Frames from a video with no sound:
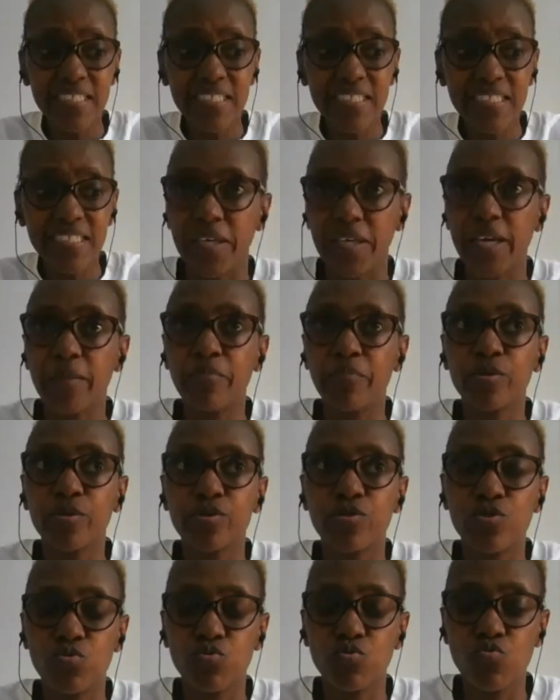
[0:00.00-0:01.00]
to be
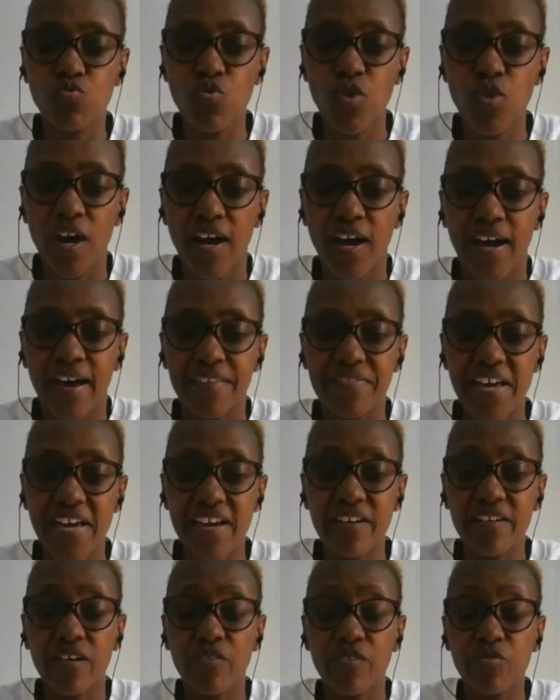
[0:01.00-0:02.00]
able to
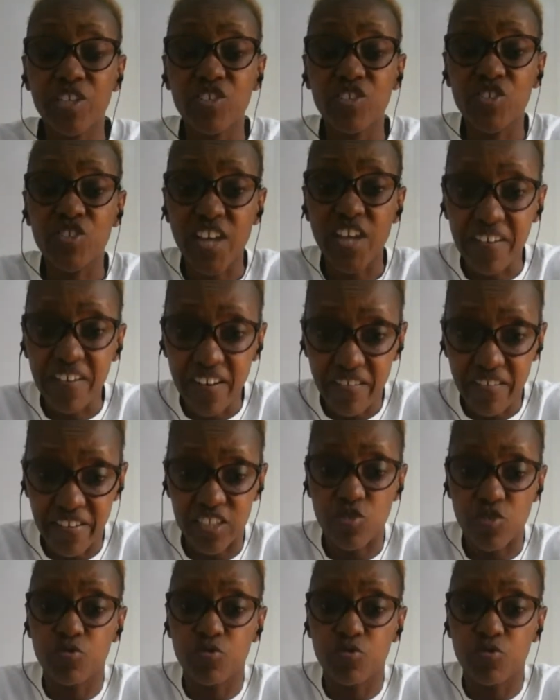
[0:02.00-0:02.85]
then regenerate,